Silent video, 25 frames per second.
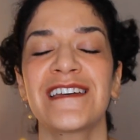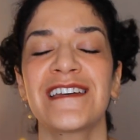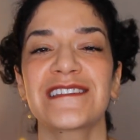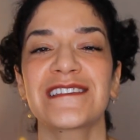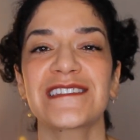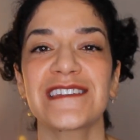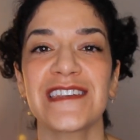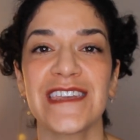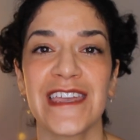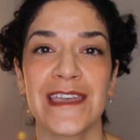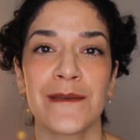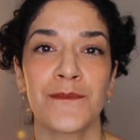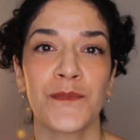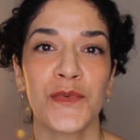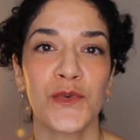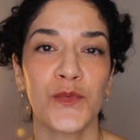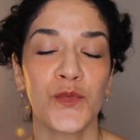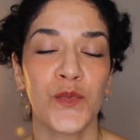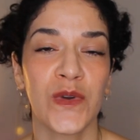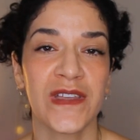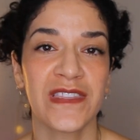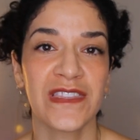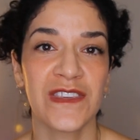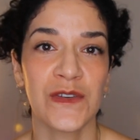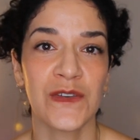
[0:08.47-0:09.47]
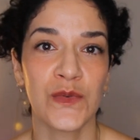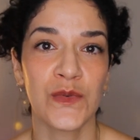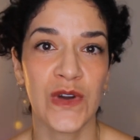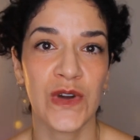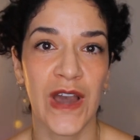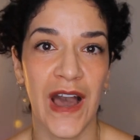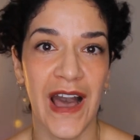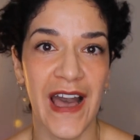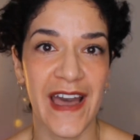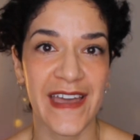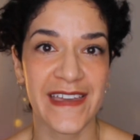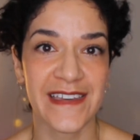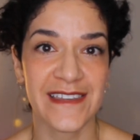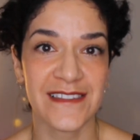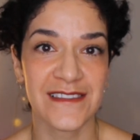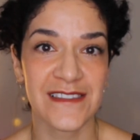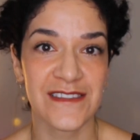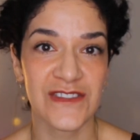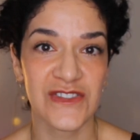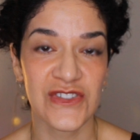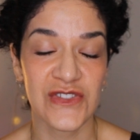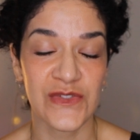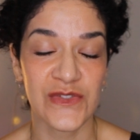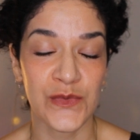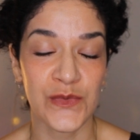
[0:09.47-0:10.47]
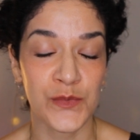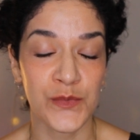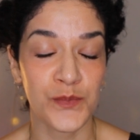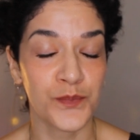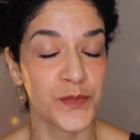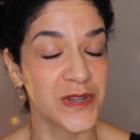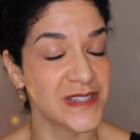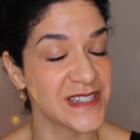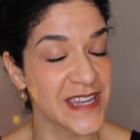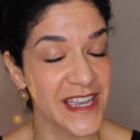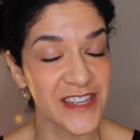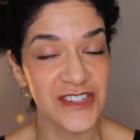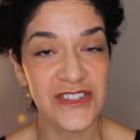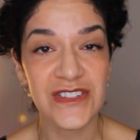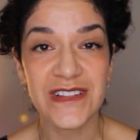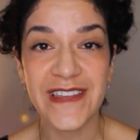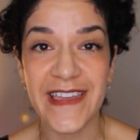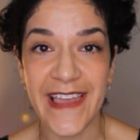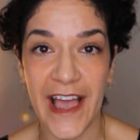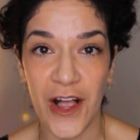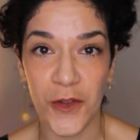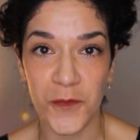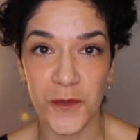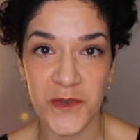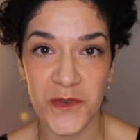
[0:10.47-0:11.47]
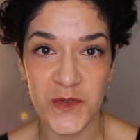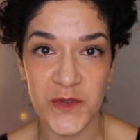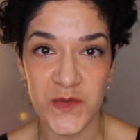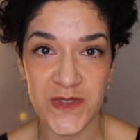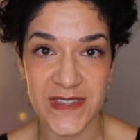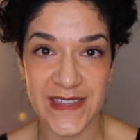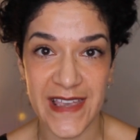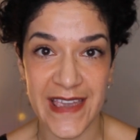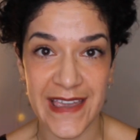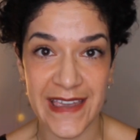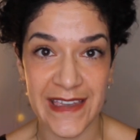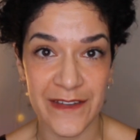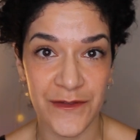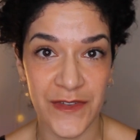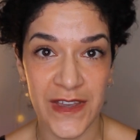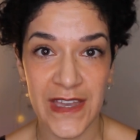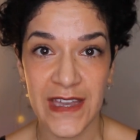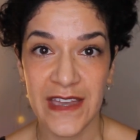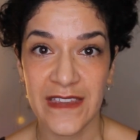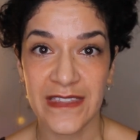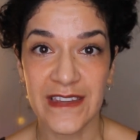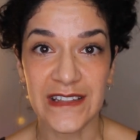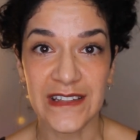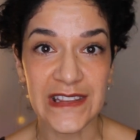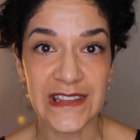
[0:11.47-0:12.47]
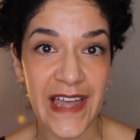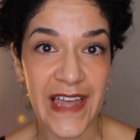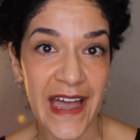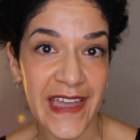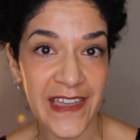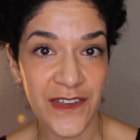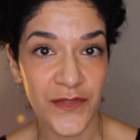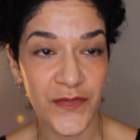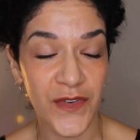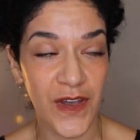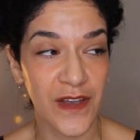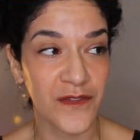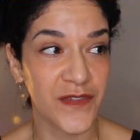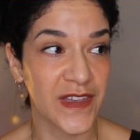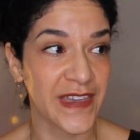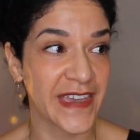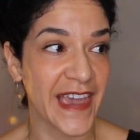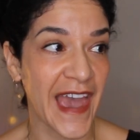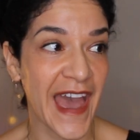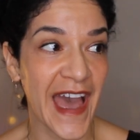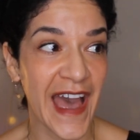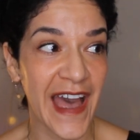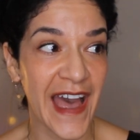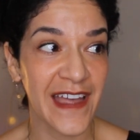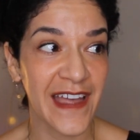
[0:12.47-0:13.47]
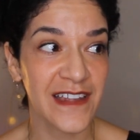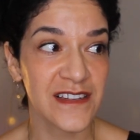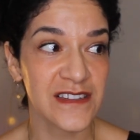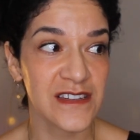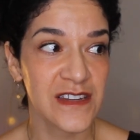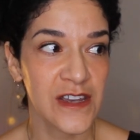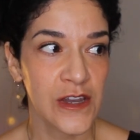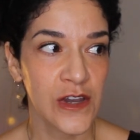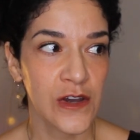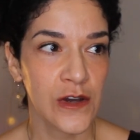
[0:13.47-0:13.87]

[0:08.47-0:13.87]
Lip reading: tip with you guys to potentially help you save the life of a cat,